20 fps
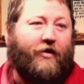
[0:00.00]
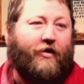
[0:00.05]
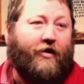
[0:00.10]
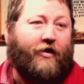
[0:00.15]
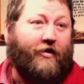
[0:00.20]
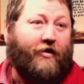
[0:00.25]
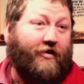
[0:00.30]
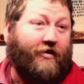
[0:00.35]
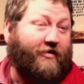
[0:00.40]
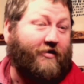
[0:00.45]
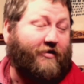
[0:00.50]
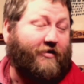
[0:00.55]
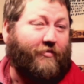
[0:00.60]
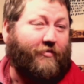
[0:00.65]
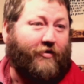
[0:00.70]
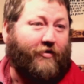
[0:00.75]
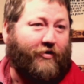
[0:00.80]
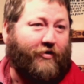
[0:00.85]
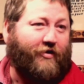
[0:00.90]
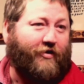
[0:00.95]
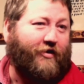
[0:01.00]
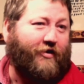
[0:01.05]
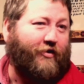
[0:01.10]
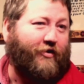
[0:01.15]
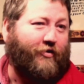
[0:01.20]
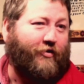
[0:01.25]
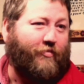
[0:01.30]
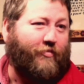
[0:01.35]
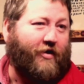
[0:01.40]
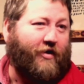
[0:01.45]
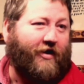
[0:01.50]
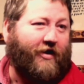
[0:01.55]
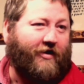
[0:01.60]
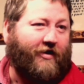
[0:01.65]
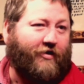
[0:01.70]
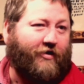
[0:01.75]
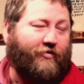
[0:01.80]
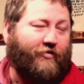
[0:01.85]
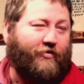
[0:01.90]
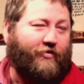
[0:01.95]
I guess I'm here to tell
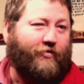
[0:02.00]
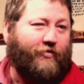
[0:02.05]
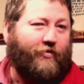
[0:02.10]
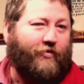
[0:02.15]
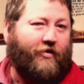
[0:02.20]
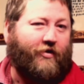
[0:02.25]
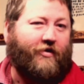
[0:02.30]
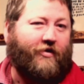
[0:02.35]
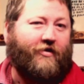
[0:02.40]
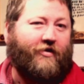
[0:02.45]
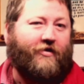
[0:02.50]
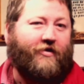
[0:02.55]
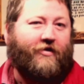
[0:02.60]
my ghost story.